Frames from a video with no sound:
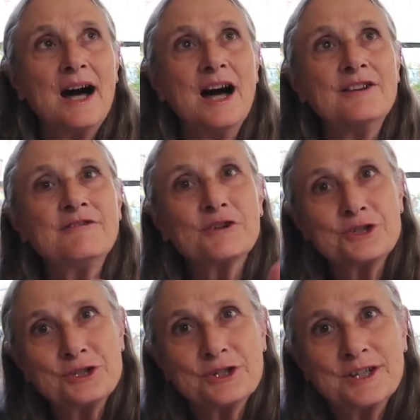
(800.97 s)

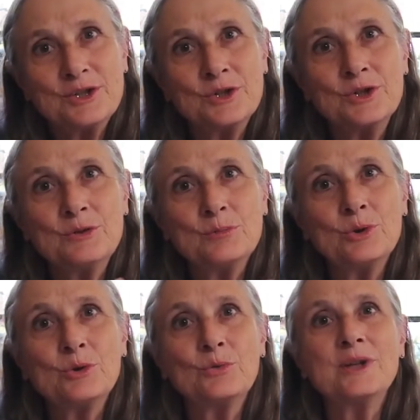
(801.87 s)
Unfortunately, you couldn't
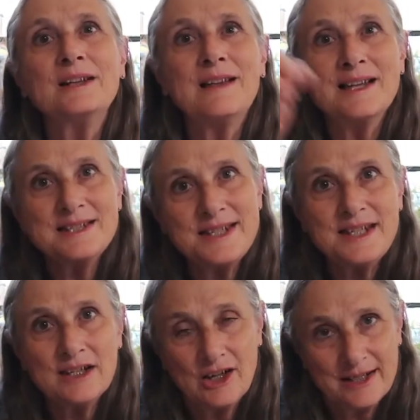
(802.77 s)
put Real
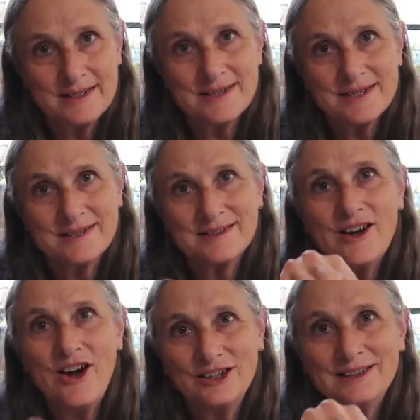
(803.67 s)
ID on it
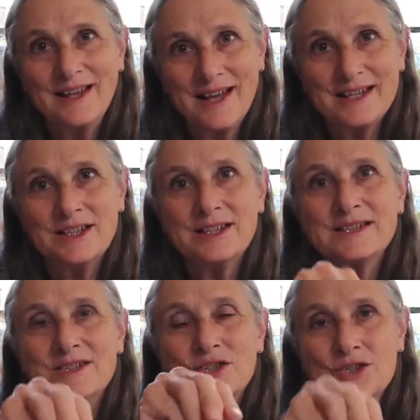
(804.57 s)
online.
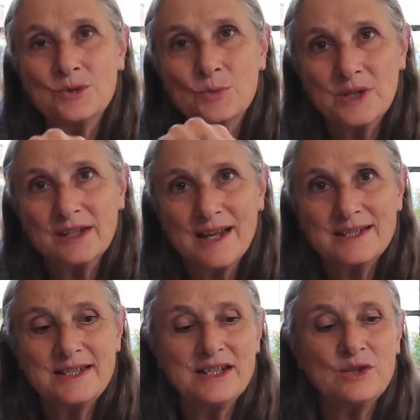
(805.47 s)
To do Real
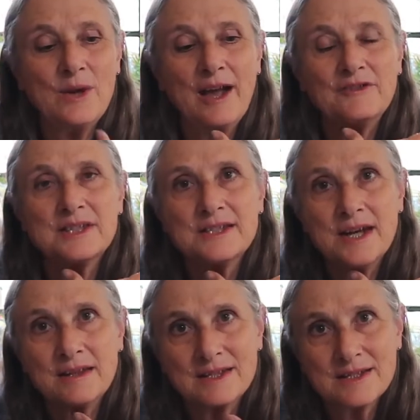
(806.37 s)
ID, you have to
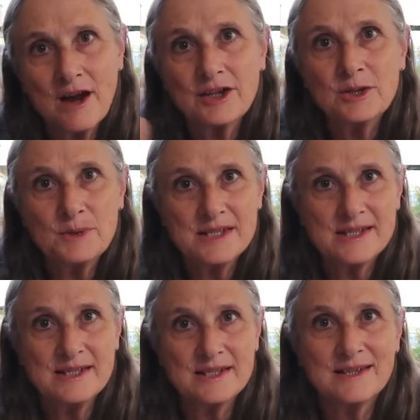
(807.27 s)
take the
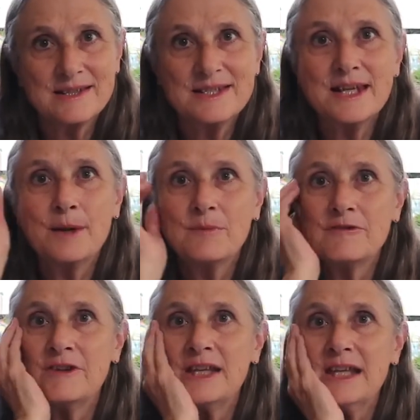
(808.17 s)
documents into the
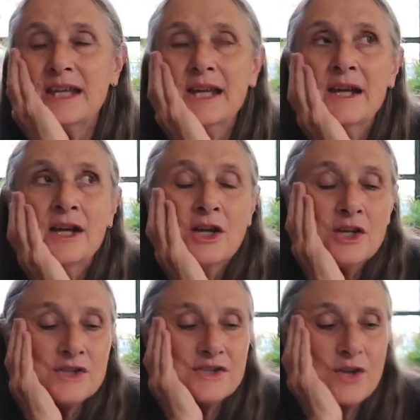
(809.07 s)
DMV.
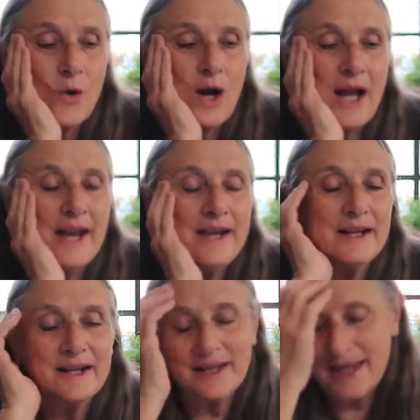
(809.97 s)
So
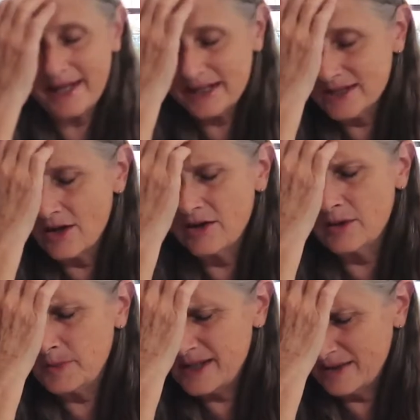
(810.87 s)
I, and it dawned
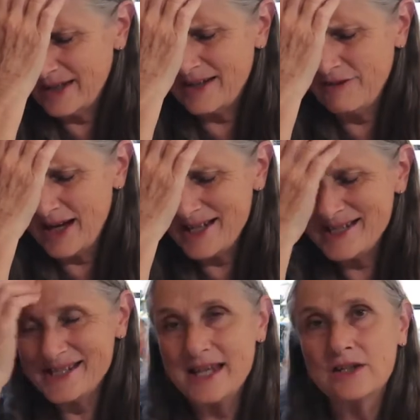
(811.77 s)
on me, if I
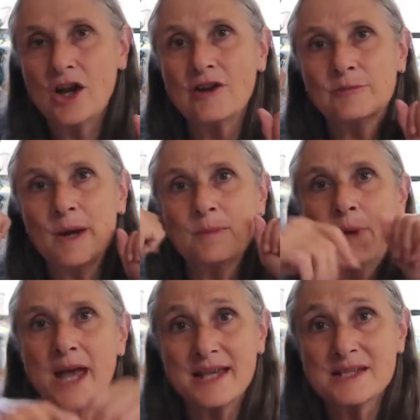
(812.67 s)
send off my
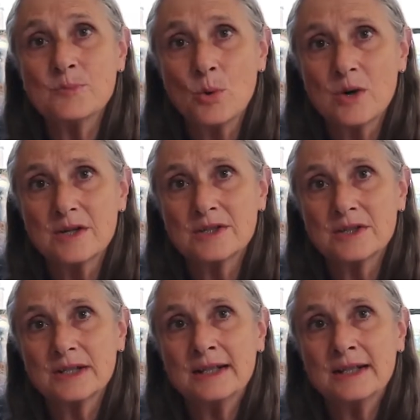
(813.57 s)
passport